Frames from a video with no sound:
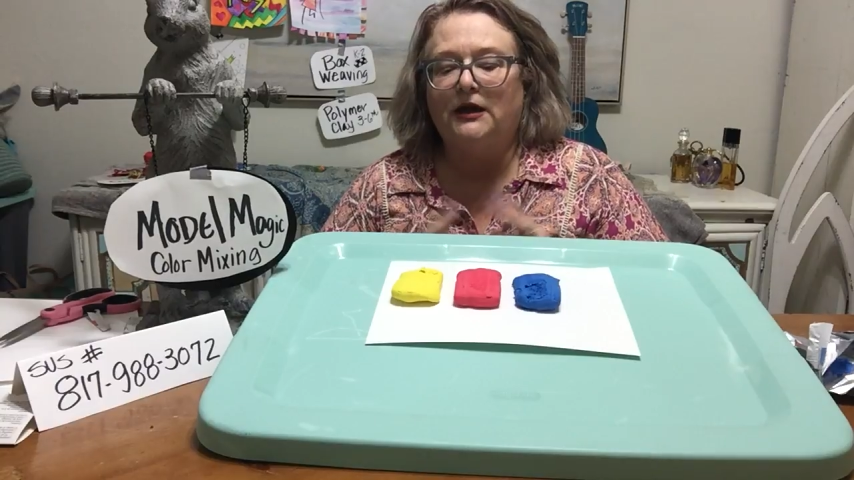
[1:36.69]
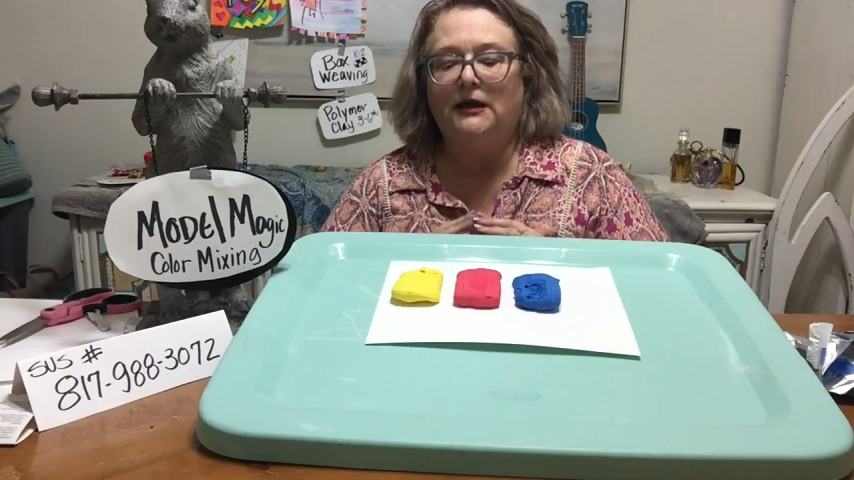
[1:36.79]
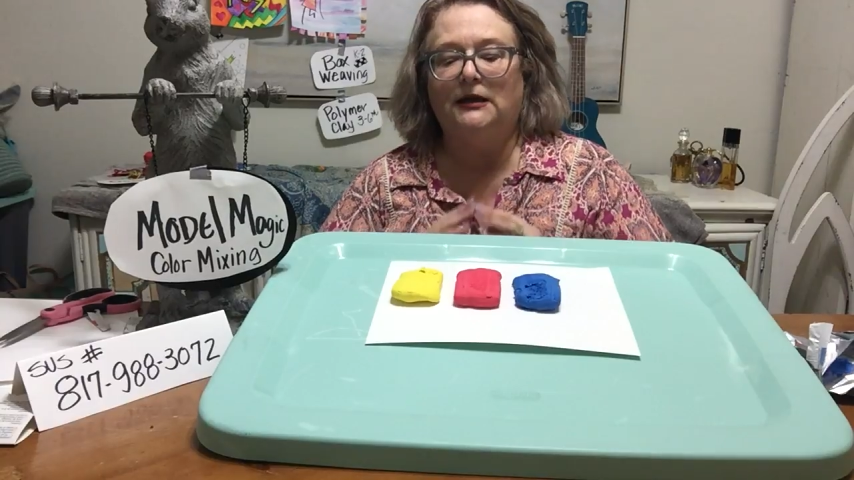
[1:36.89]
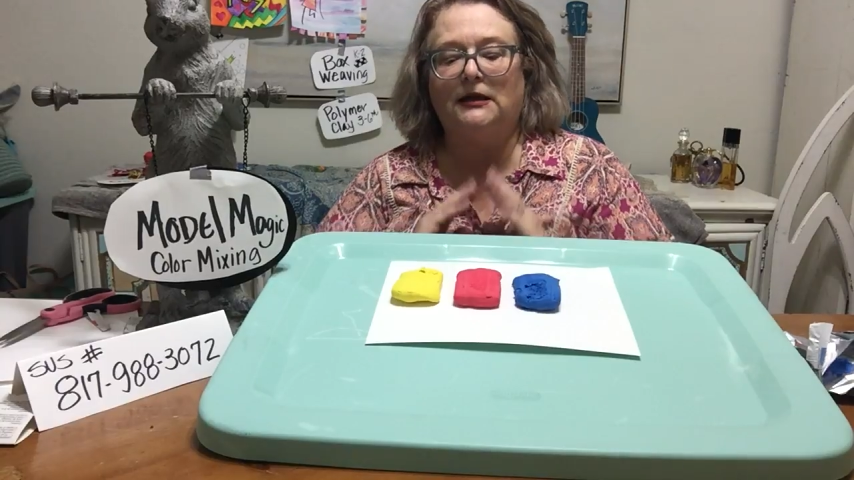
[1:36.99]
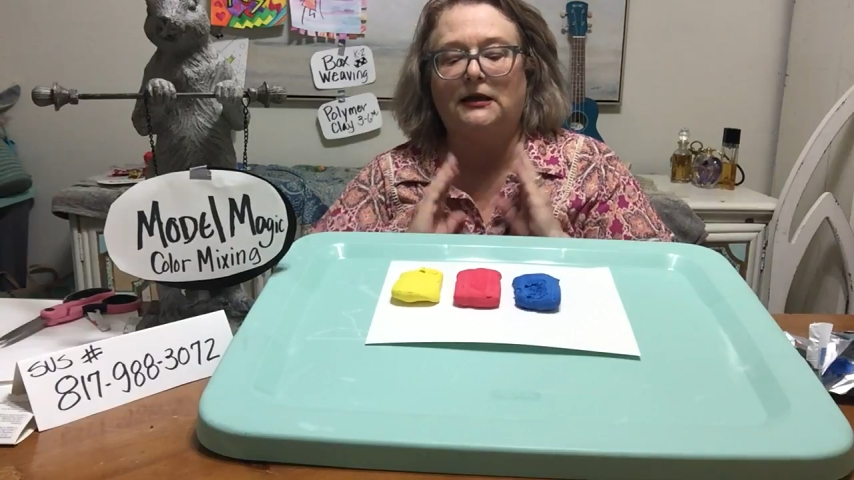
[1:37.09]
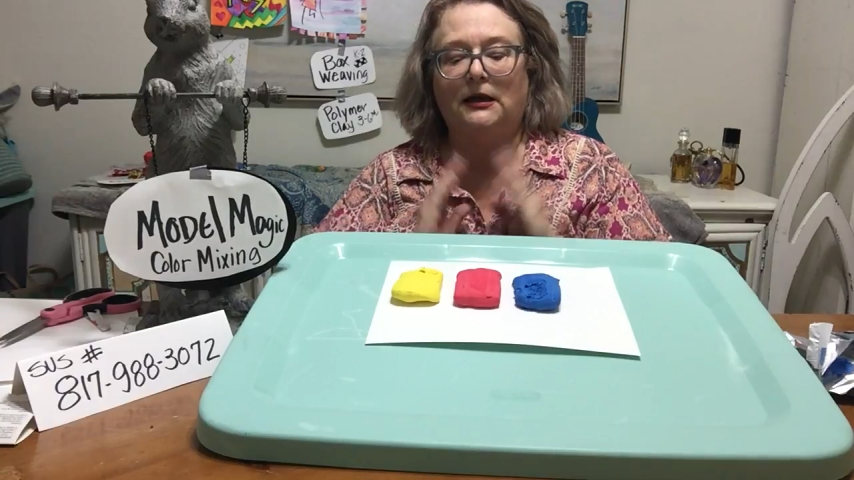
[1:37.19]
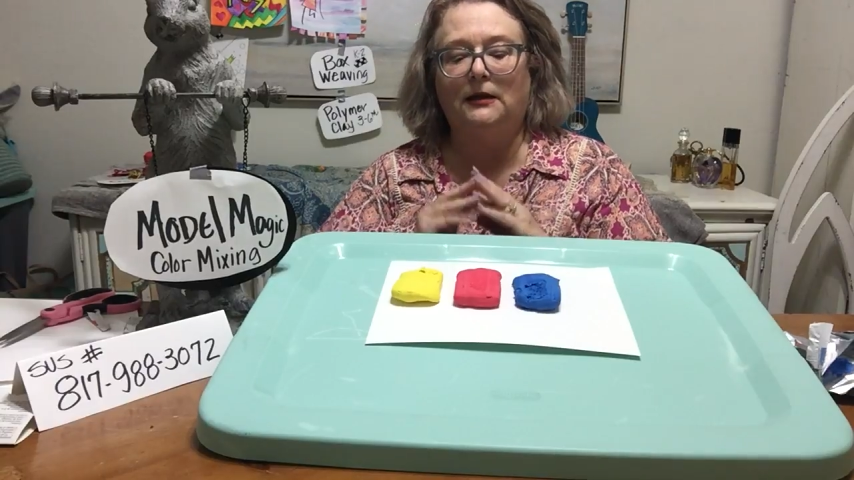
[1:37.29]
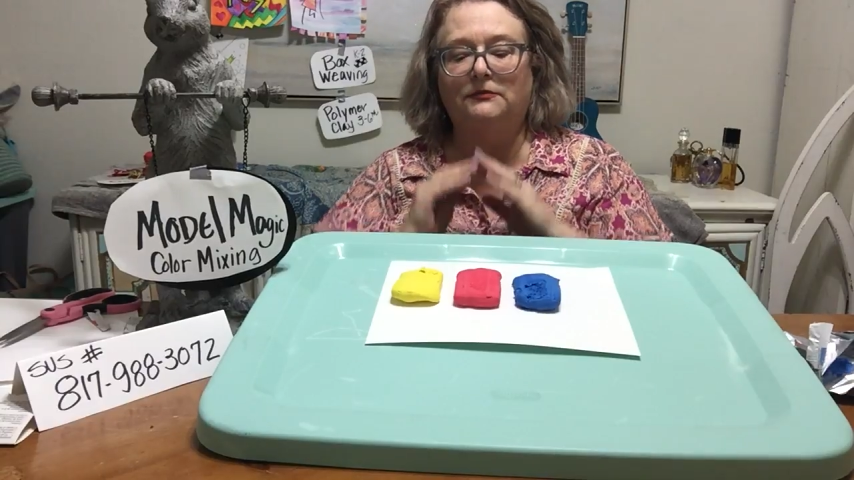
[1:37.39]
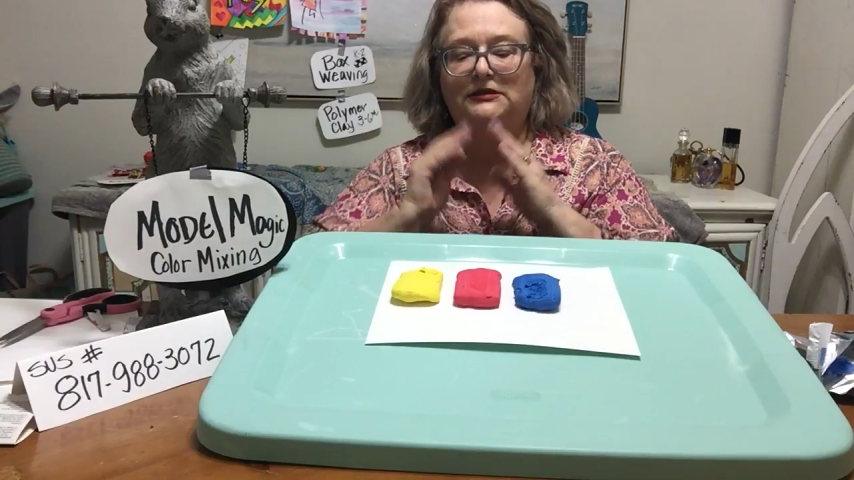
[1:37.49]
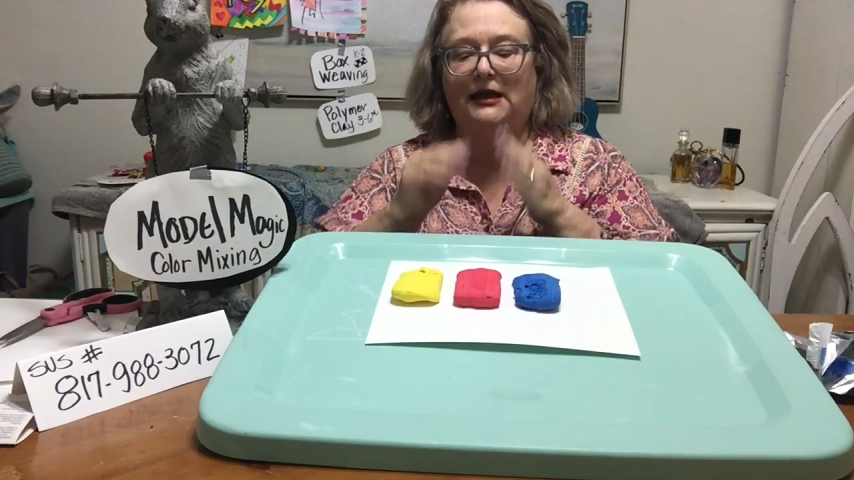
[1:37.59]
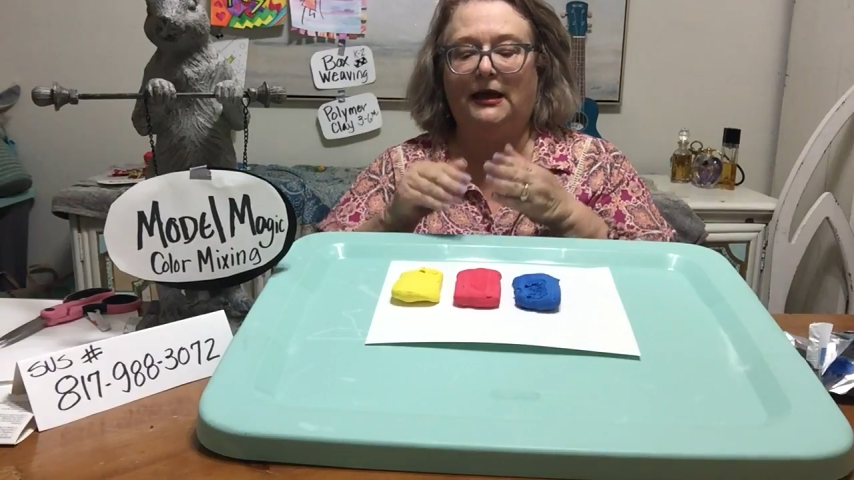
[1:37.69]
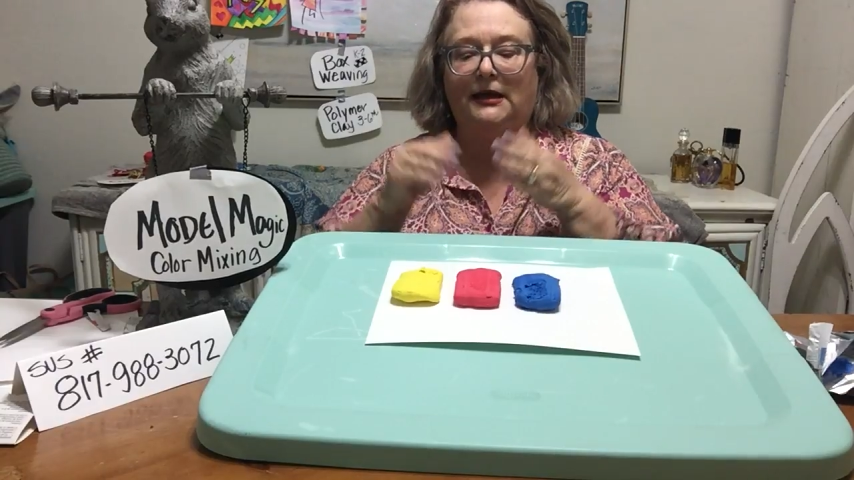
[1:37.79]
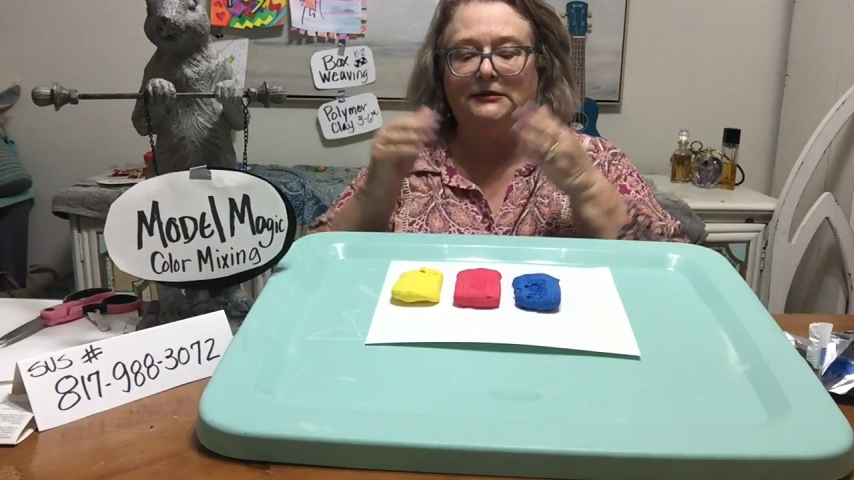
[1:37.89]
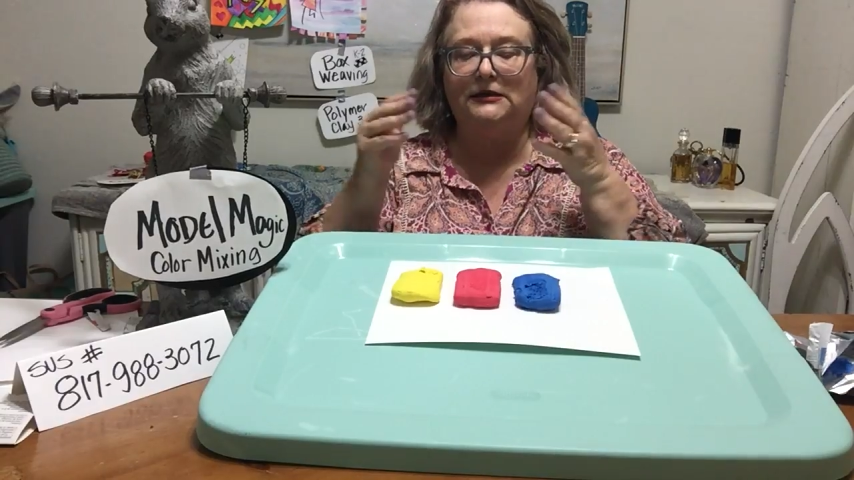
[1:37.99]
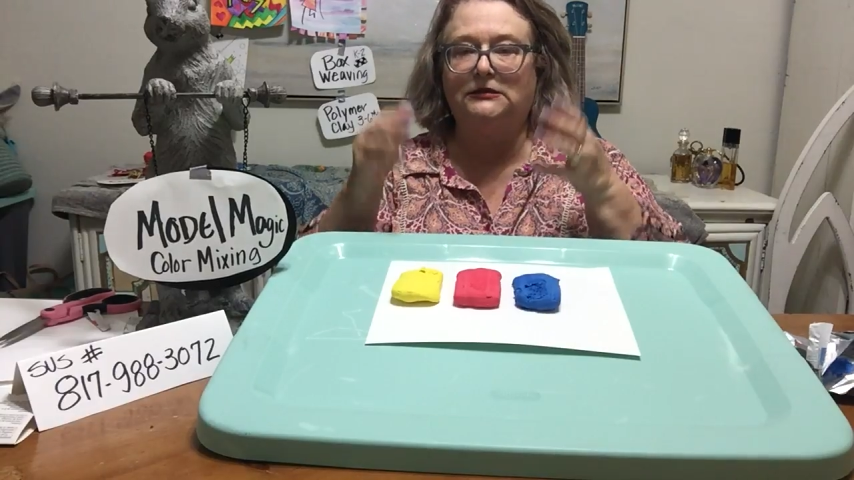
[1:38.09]
and it comes
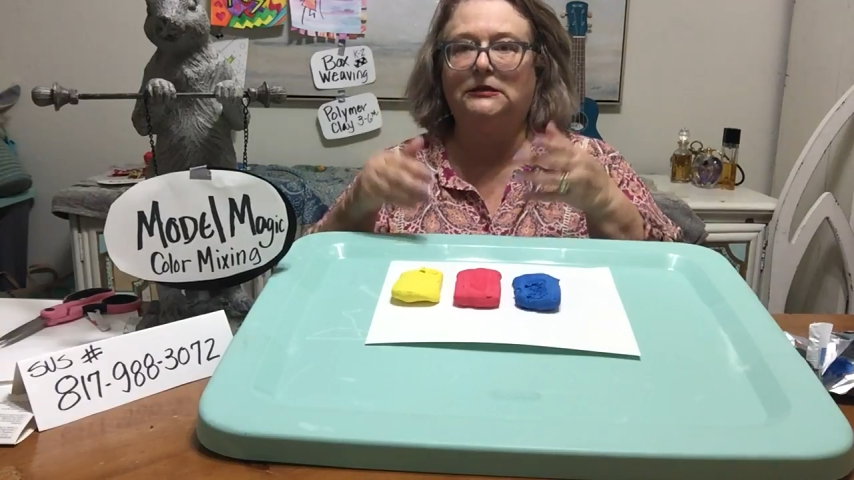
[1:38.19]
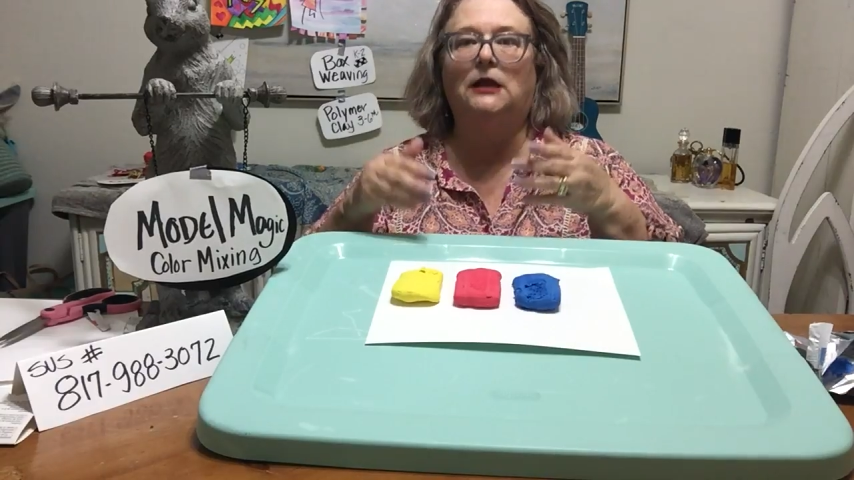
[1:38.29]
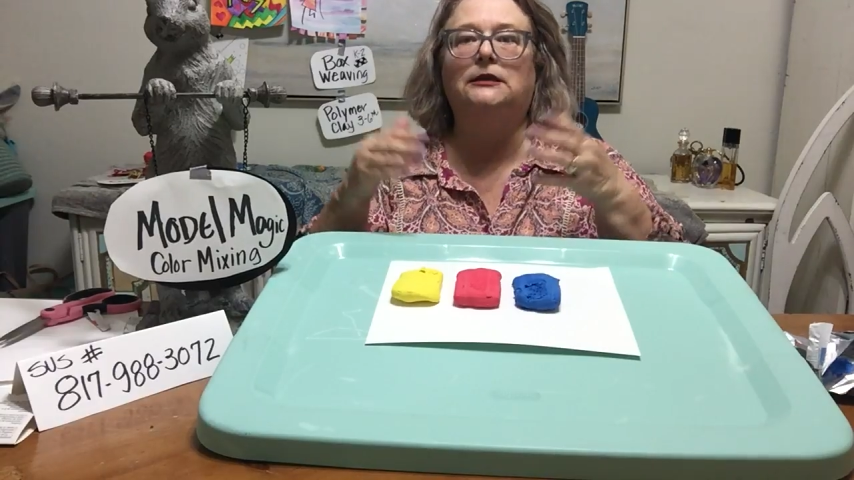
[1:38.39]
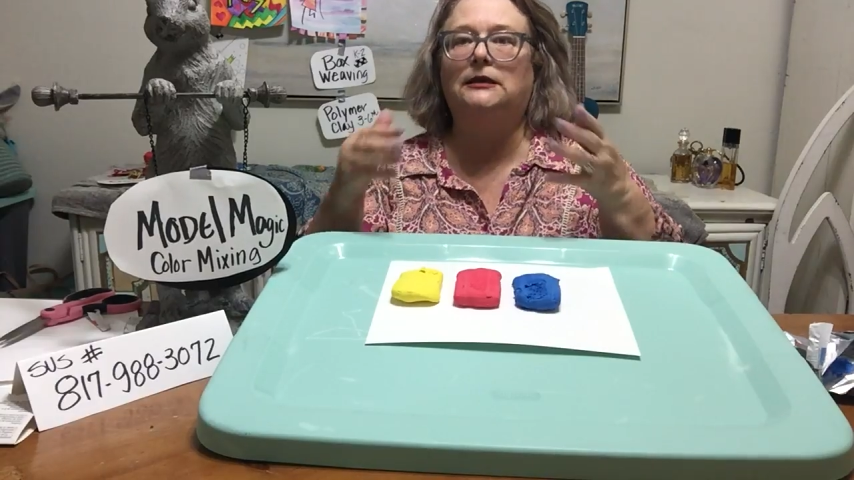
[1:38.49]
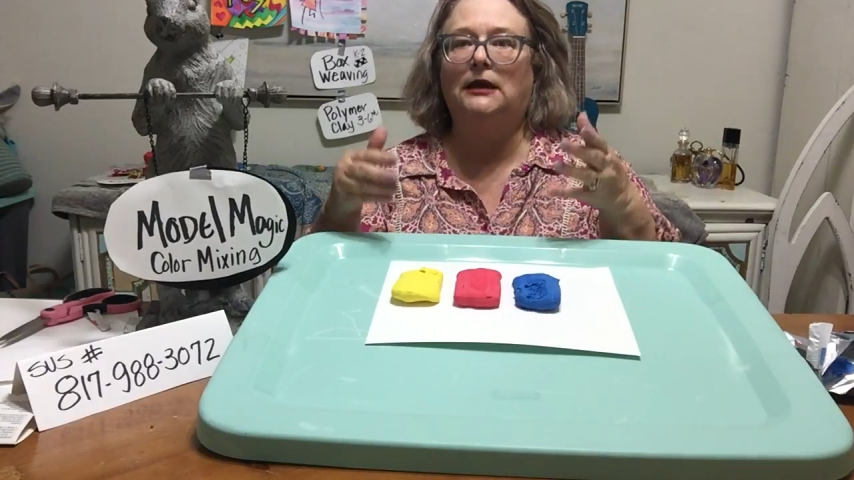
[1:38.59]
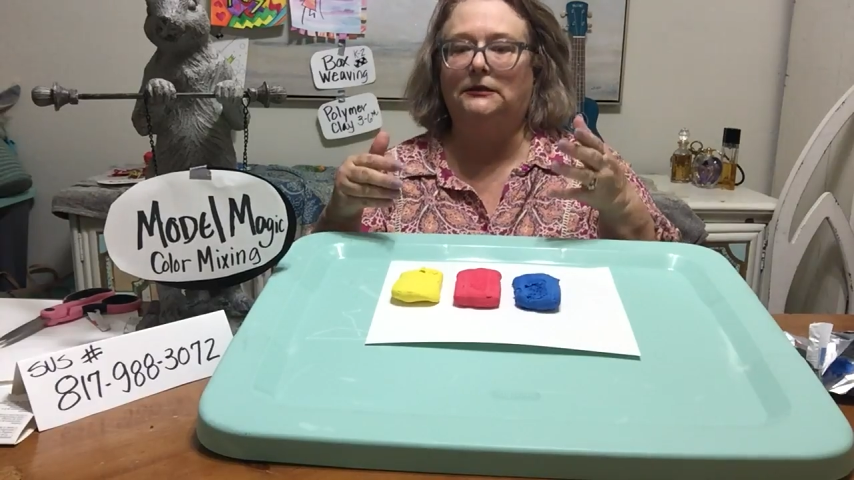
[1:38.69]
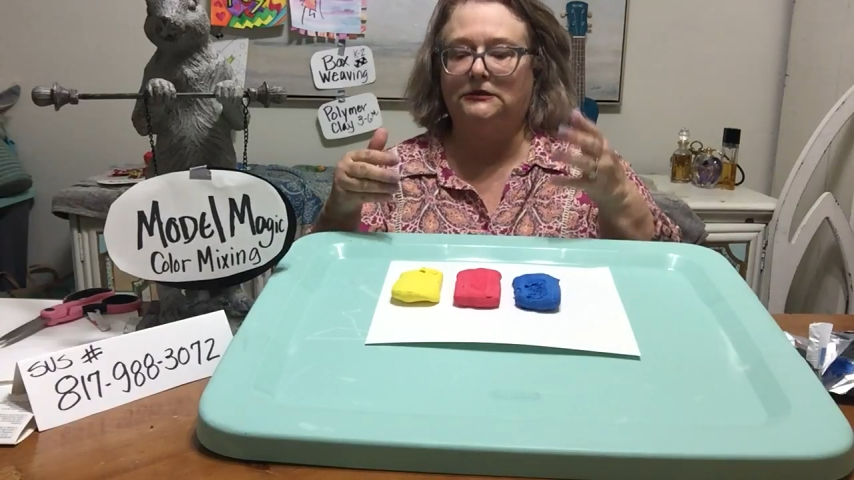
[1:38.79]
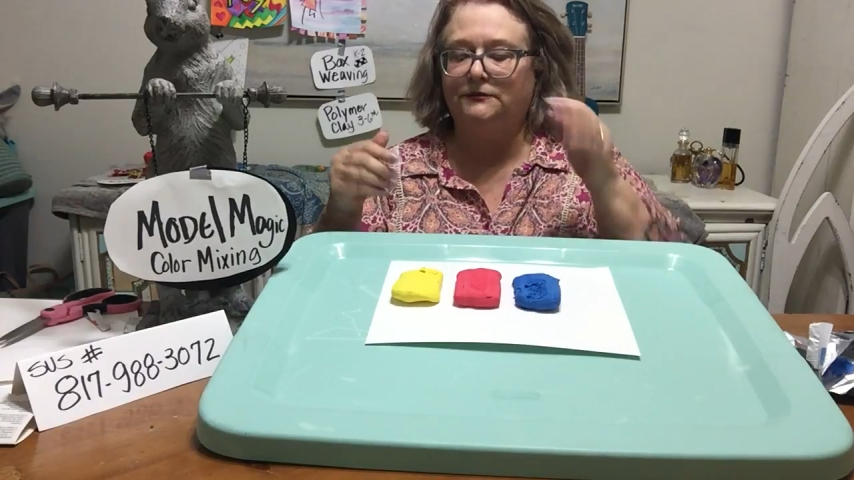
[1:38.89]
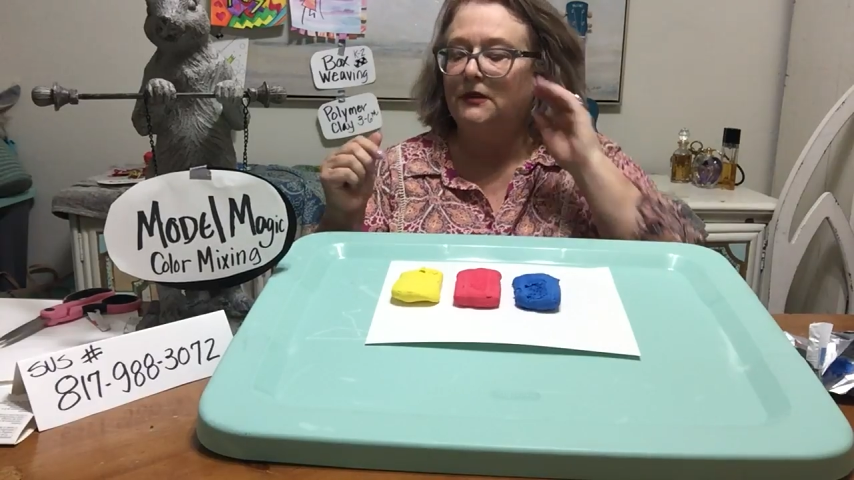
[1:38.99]
as a solid color,